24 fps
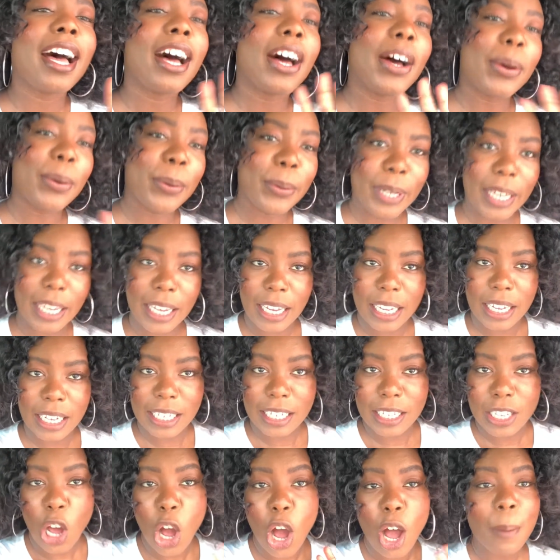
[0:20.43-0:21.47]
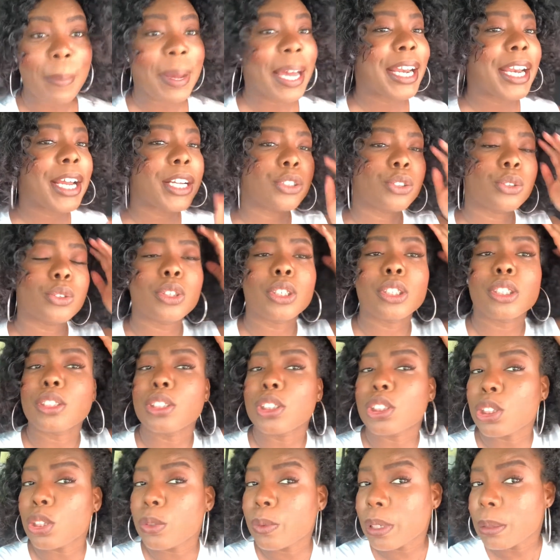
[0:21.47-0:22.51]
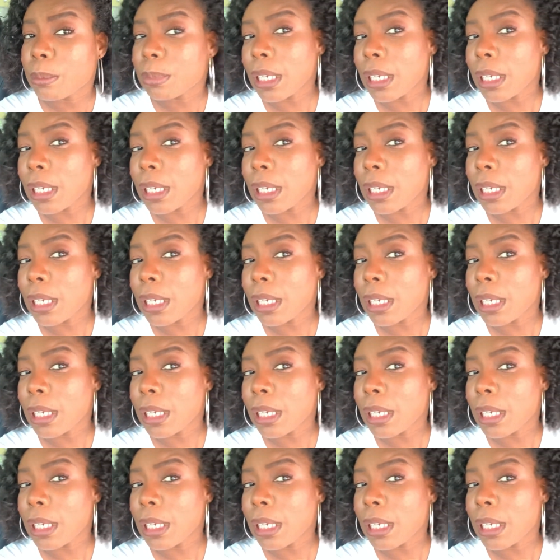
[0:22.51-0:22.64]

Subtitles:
Okay, all my natural girls know what I'm